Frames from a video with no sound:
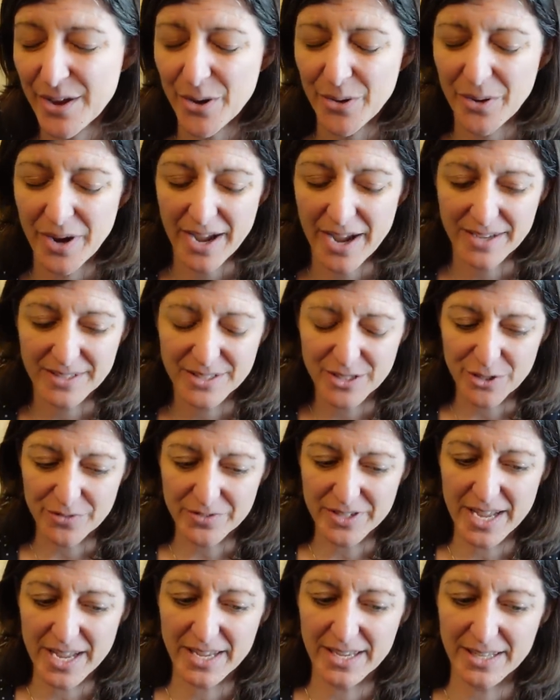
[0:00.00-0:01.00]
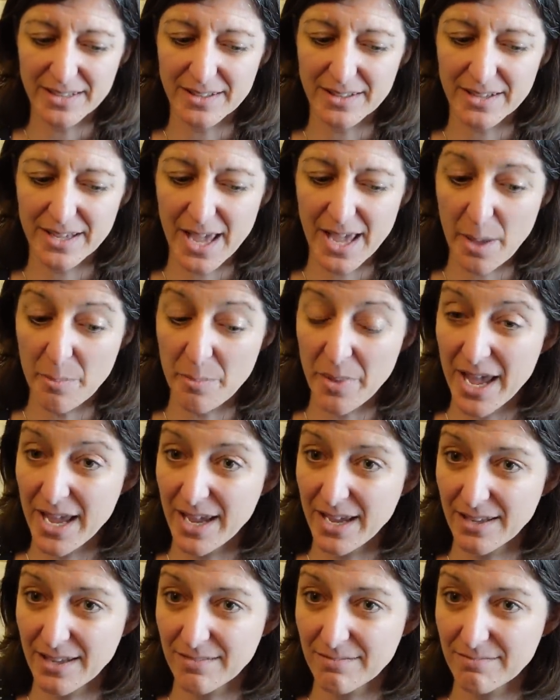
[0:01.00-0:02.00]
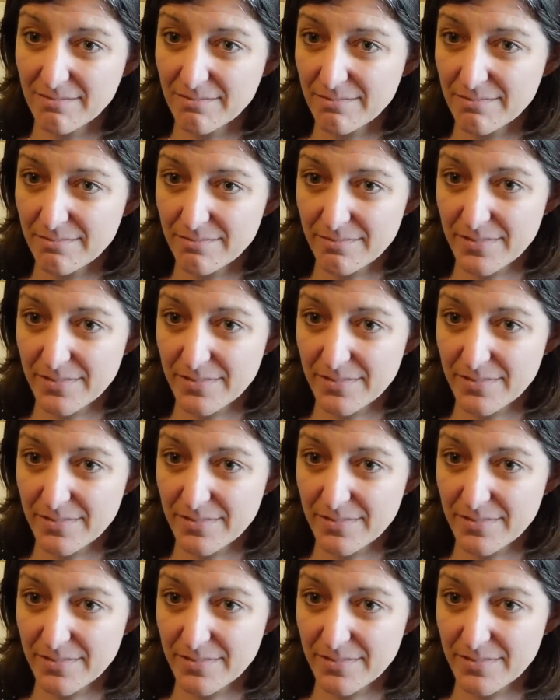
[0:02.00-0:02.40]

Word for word: Okay, so you've taken campaign,